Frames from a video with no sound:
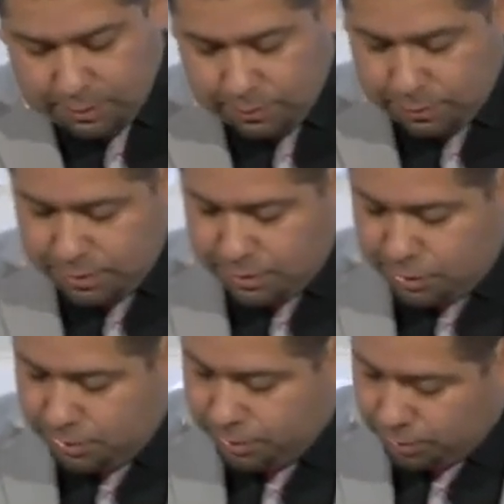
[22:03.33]
verses
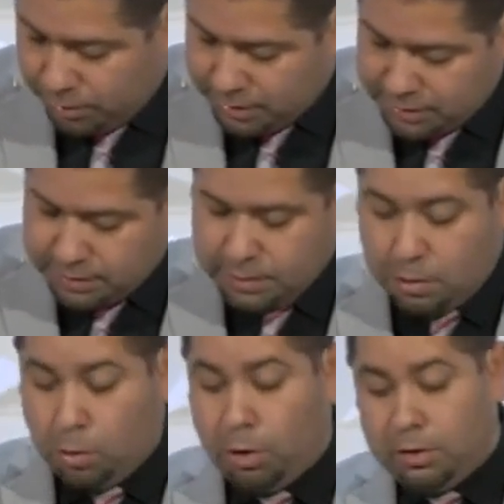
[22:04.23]
2 and 3 says, The
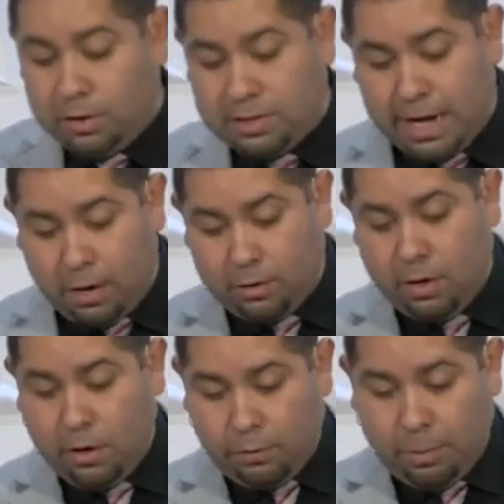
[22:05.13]
Lord looks down
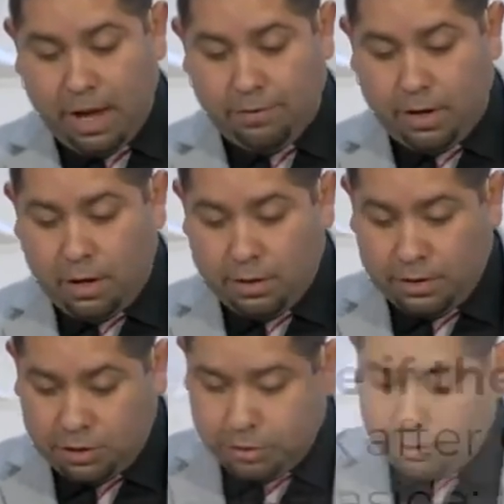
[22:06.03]
from heaven on the
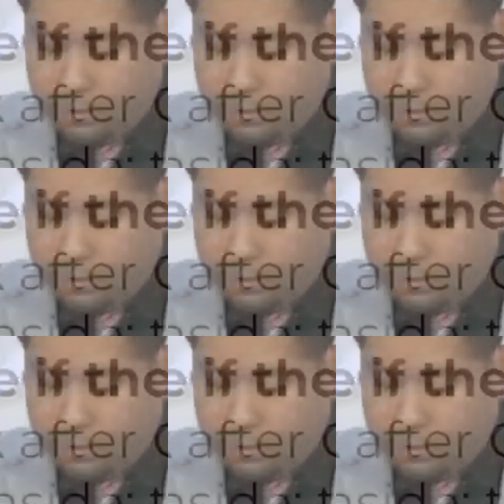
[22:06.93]
children of